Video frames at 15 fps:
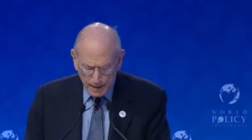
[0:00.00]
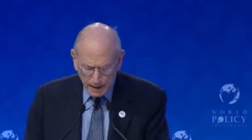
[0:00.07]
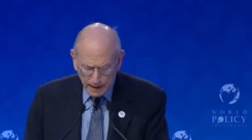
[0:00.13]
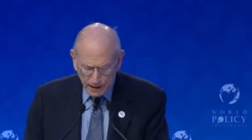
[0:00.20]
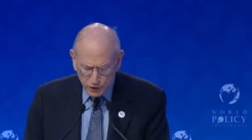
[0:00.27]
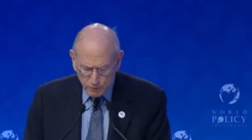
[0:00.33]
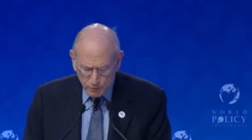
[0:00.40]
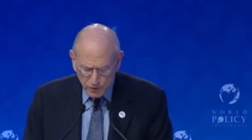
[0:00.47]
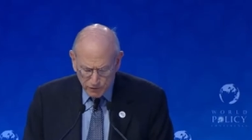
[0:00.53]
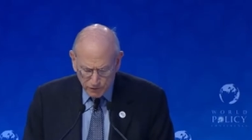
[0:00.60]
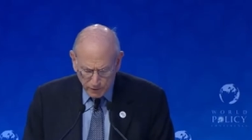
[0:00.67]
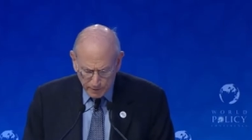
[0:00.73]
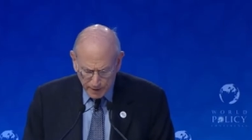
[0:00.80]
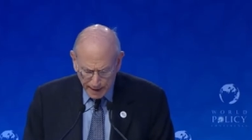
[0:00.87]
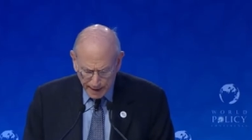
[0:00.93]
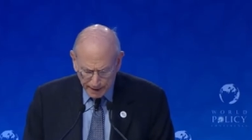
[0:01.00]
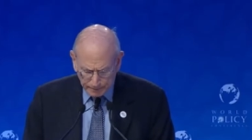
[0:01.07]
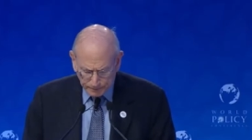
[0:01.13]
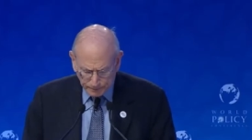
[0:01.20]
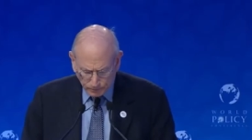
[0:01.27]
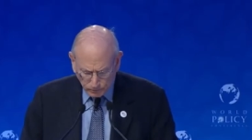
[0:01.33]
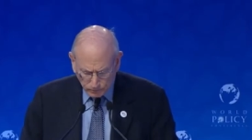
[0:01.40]
let's move from that
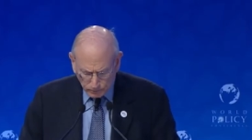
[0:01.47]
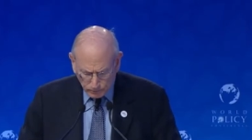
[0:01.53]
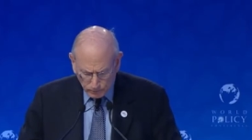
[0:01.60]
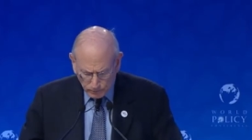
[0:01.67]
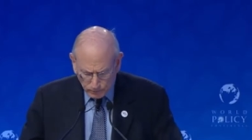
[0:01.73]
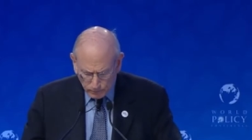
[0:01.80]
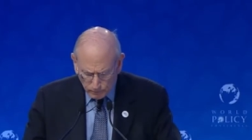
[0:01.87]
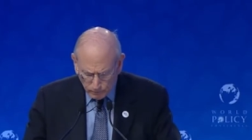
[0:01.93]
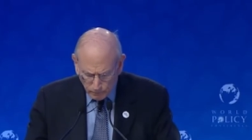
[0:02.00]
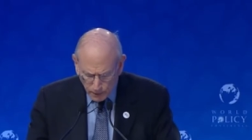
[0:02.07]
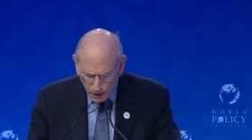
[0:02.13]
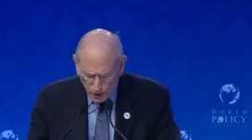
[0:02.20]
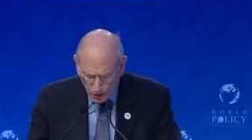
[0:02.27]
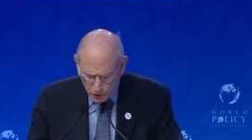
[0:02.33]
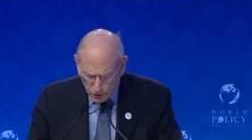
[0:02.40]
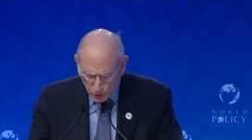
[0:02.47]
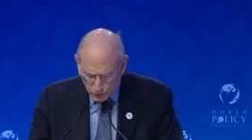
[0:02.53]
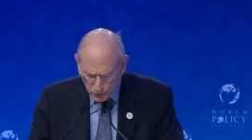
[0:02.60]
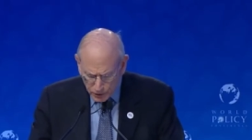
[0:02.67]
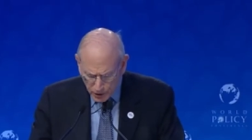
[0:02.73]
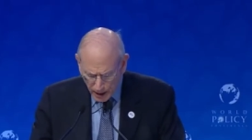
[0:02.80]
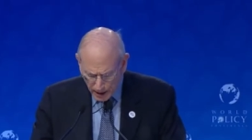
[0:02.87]
to
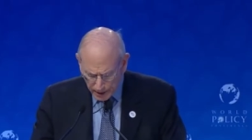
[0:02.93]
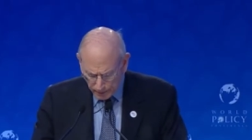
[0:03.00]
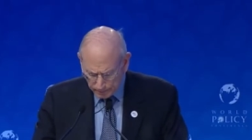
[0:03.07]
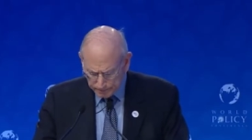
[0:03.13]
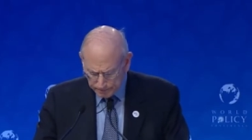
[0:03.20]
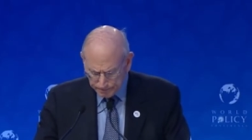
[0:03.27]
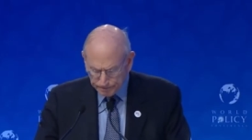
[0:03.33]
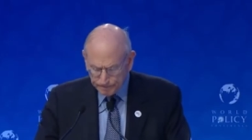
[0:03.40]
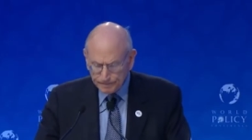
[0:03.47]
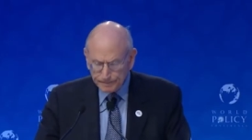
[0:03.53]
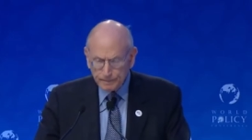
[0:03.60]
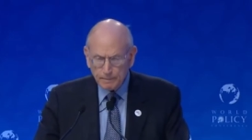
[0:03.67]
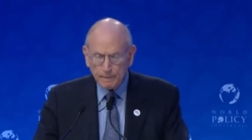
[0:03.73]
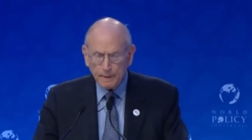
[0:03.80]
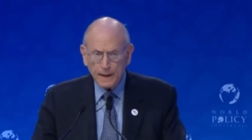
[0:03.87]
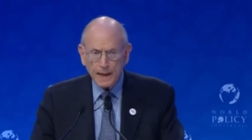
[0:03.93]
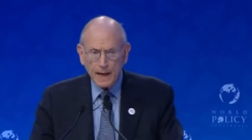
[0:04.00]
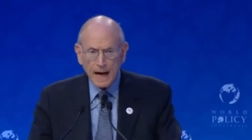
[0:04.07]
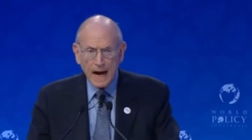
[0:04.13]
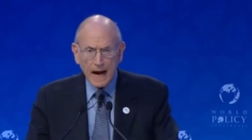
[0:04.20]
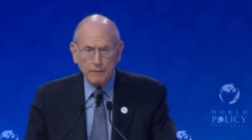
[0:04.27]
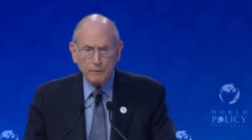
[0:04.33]
China.
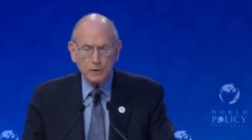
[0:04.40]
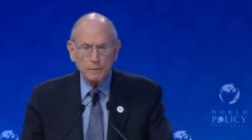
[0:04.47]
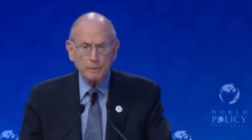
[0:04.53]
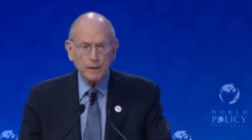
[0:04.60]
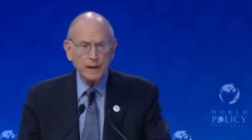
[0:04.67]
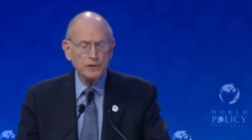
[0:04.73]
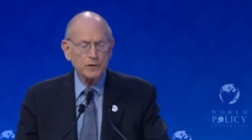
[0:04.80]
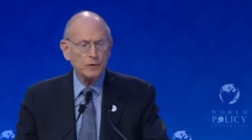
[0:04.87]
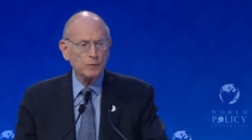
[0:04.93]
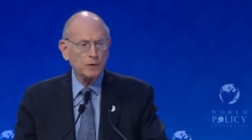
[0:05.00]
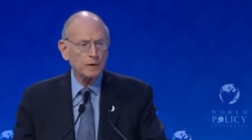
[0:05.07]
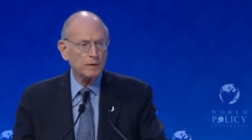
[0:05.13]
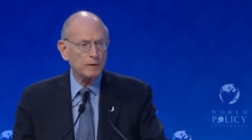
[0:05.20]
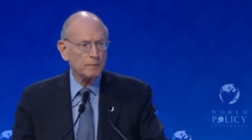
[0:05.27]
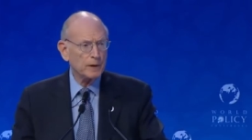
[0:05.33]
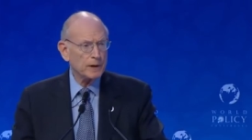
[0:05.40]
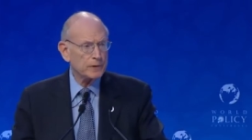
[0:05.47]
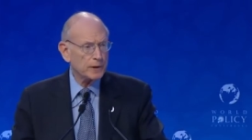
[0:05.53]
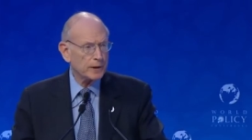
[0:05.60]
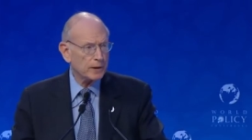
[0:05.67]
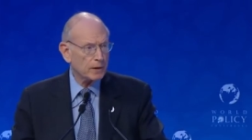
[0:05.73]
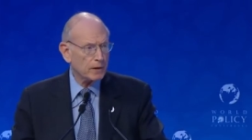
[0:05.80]
I was present with
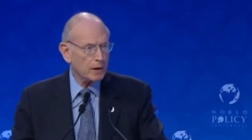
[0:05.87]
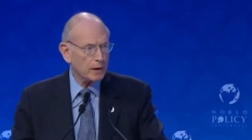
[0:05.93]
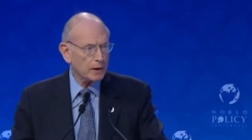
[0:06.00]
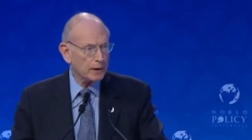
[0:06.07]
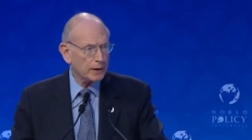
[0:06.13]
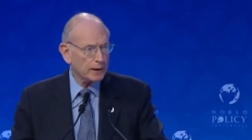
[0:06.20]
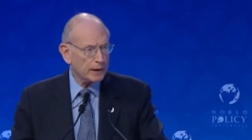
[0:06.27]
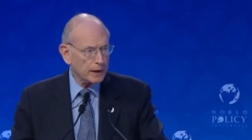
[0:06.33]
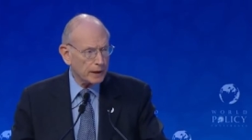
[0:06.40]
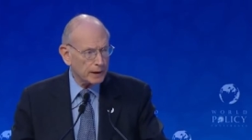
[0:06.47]
President Carter in